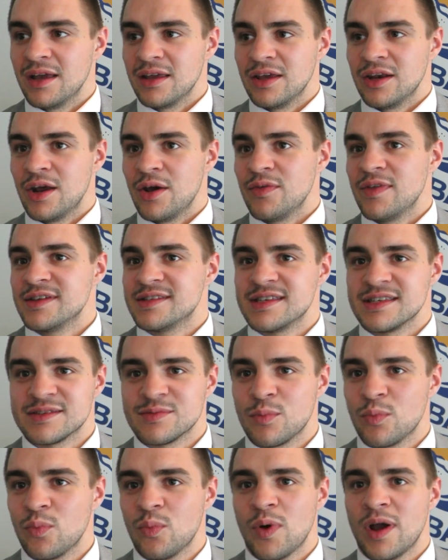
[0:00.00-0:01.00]
you know, this
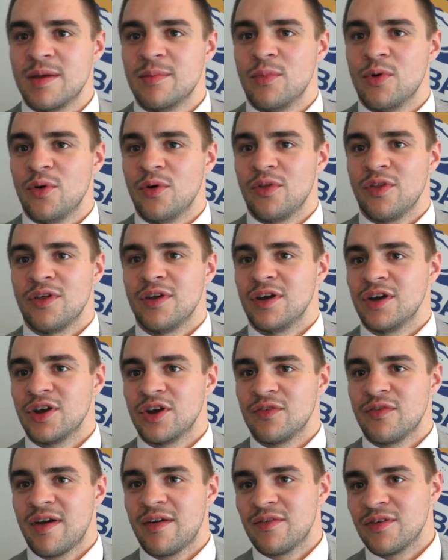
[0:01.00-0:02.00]
is way more than I
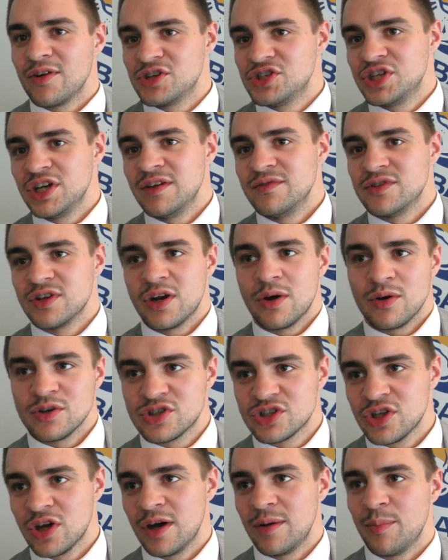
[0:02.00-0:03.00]
could have ever achieved. You know, I
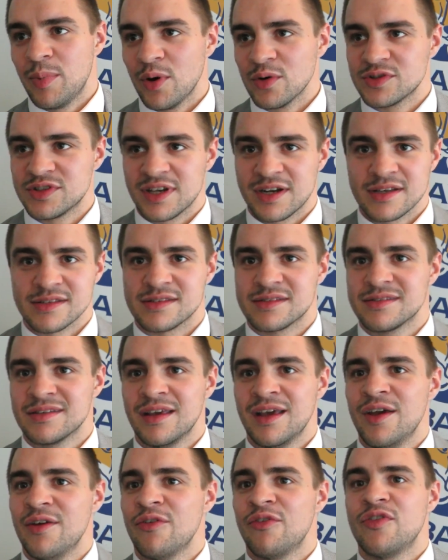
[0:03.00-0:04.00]
started boxing as
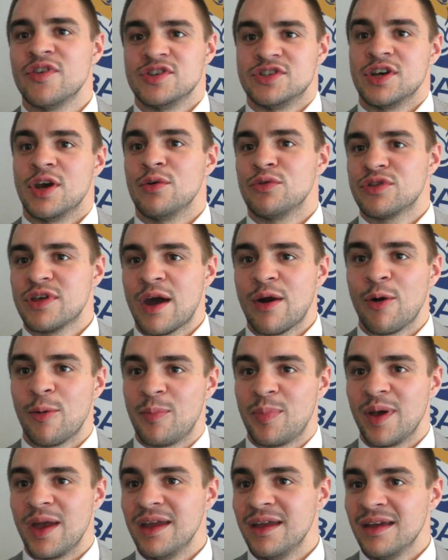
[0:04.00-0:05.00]

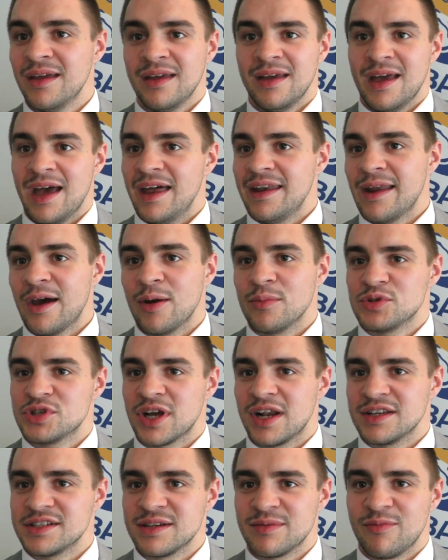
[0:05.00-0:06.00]
physiotherapy, and now I'm
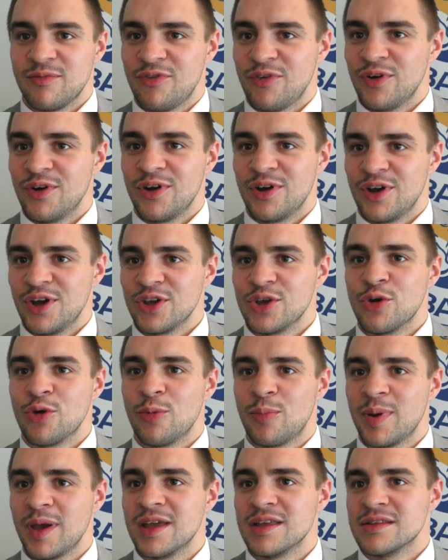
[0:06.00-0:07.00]
challenging for a
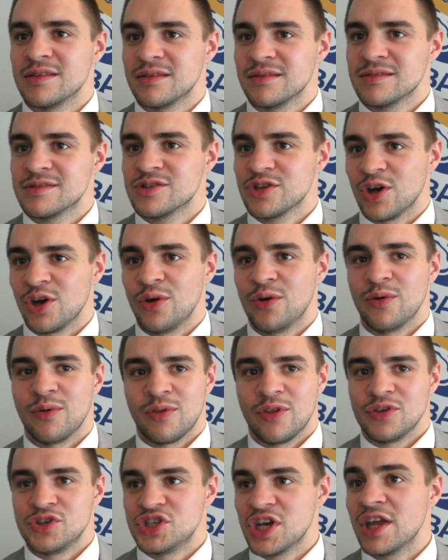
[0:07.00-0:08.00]
European title,
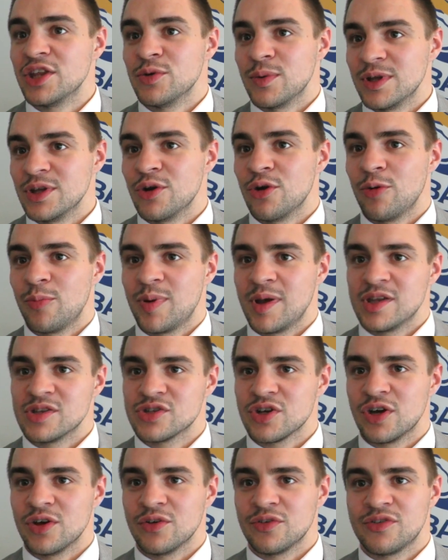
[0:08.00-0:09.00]
a genuine European
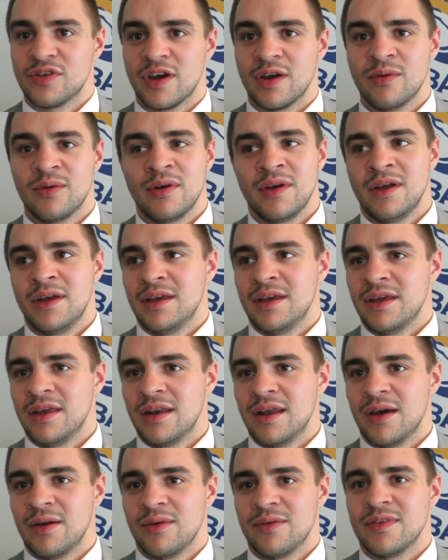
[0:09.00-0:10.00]
title. So,
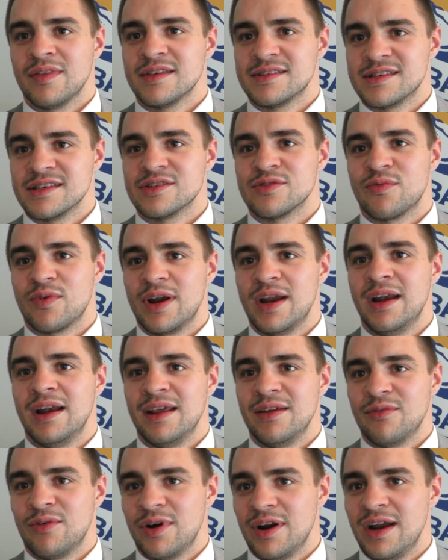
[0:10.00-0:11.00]
you know, this is a
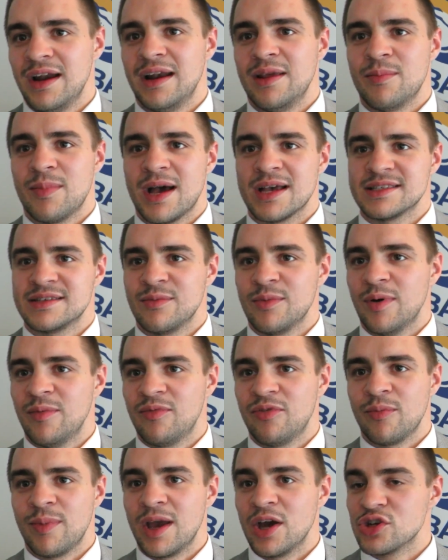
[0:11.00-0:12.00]
really massive
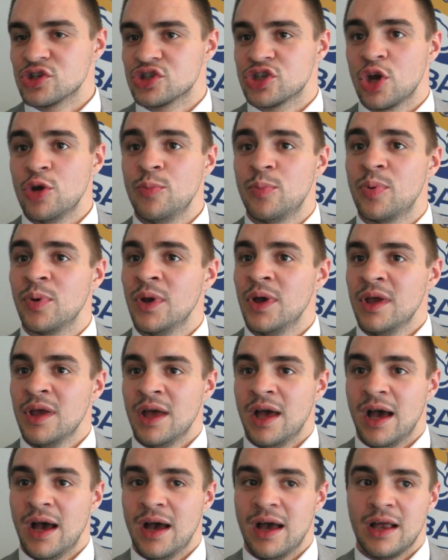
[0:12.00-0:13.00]
one for me. I just hope
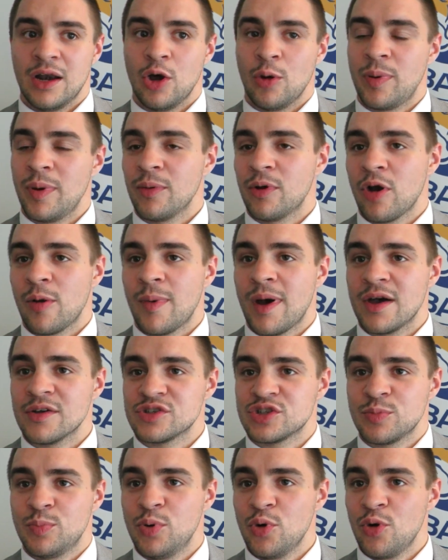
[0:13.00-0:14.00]
a lot of people come out
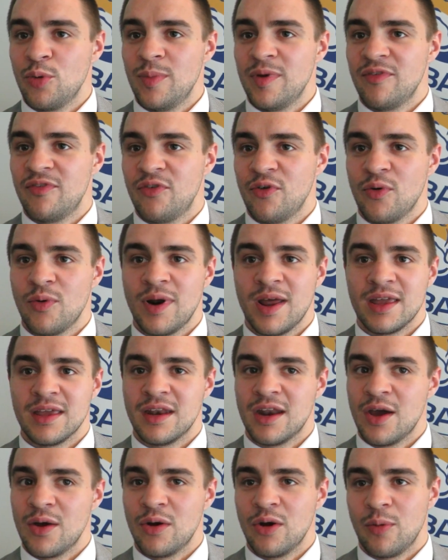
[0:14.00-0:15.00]
and support me for it.
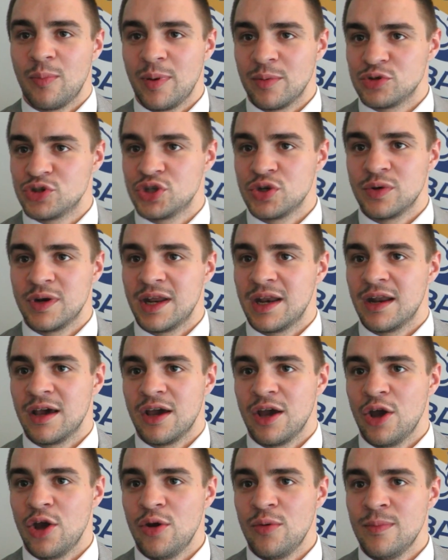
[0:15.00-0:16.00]
You know, a lot of people tune in
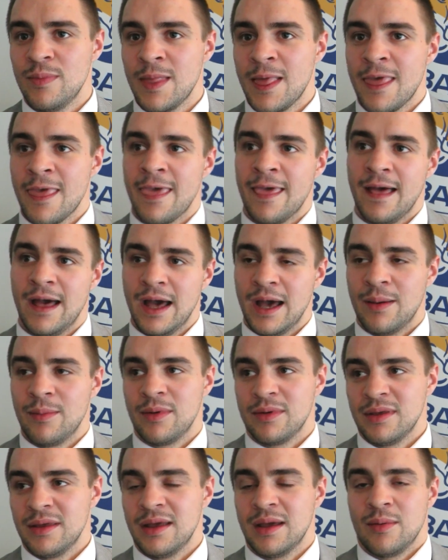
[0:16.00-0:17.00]
at home.
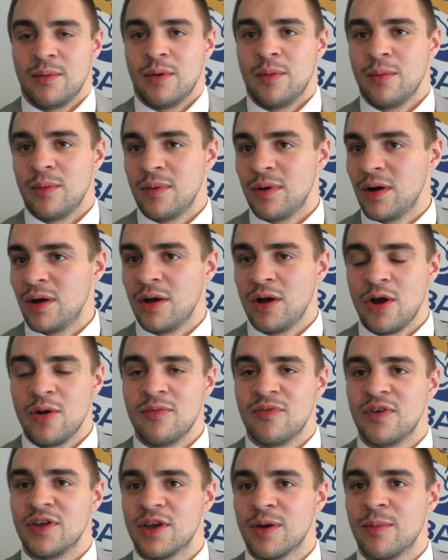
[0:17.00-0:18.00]
Yeah, well,
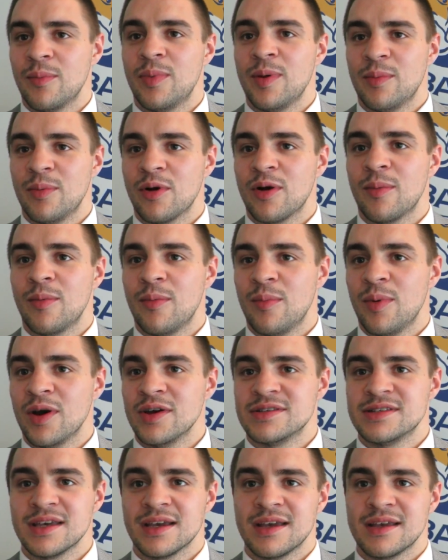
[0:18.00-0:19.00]
hopefully people come and
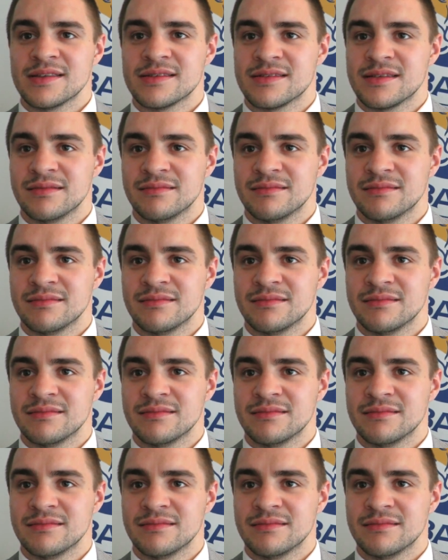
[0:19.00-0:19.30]
buy tickets